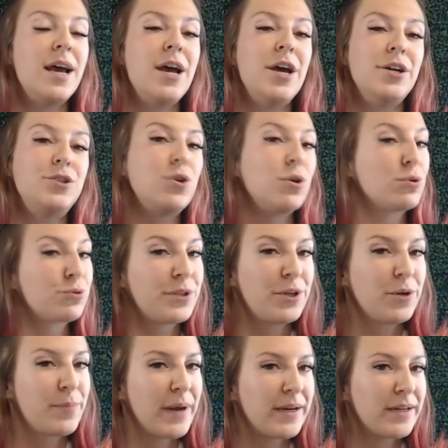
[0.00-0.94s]
Don't treat
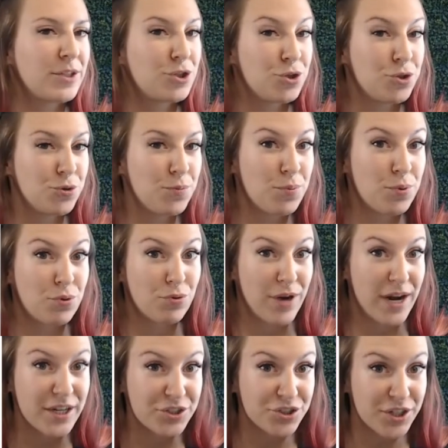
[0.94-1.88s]
your painting too
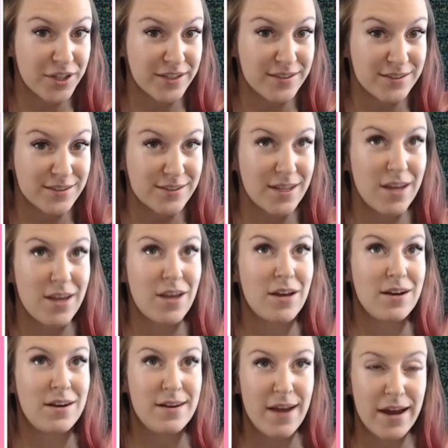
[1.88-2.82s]
precious.
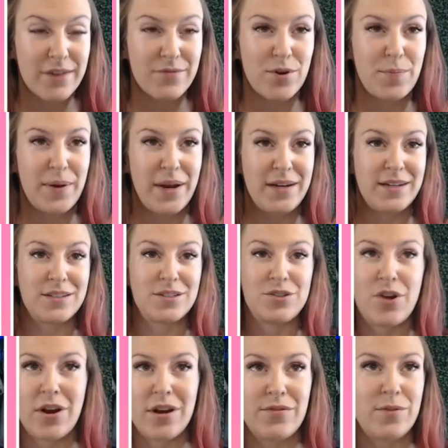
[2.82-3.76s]
None of our paintings,
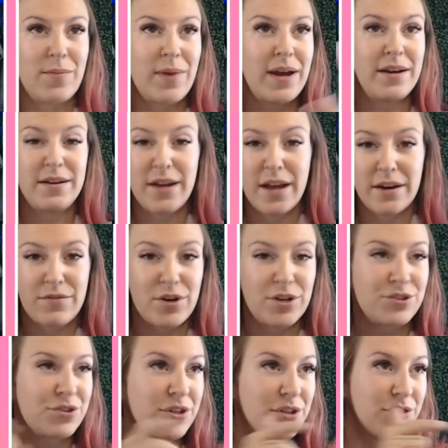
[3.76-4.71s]
not even mine, none of
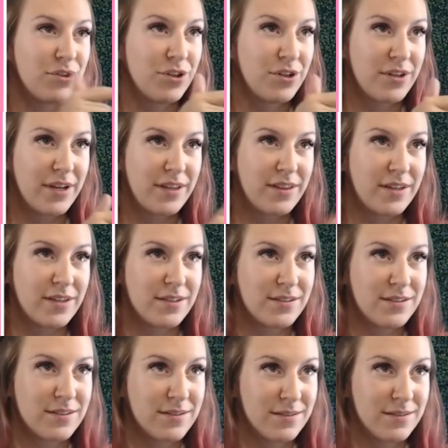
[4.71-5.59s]
ours are going to look like this.